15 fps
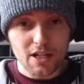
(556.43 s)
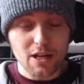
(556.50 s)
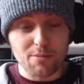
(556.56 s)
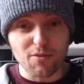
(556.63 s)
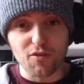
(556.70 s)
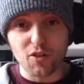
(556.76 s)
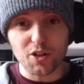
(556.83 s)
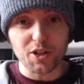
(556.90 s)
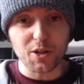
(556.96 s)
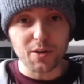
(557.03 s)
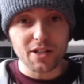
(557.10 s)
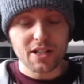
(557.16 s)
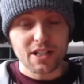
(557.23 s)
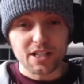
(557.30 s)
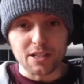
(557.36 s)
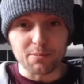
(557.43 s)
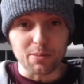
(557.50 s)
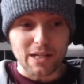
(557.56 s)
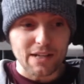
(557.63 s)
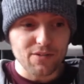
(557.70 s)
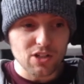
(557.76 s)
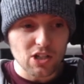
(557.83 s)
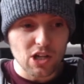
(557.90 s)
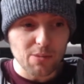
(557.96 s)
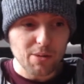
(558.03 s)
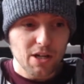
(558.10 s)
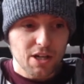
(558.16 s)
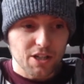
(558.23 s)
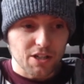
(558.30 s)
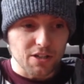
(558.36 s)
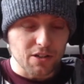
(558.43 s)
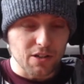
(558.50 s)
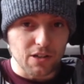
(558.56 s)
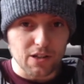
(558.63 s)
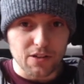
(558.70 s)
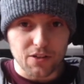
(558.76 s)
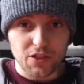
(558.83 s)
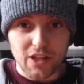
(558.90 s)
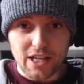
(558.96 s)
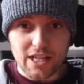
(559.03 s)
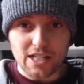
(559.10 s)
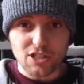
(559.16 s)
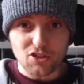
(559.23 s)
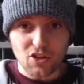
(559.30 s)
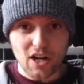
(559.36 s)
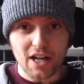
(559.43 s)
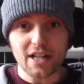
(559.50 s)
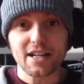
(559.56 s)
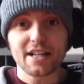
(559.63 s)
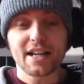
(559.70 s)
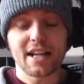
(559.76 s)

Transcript: Before you know it, your belief's up, your thinking's right,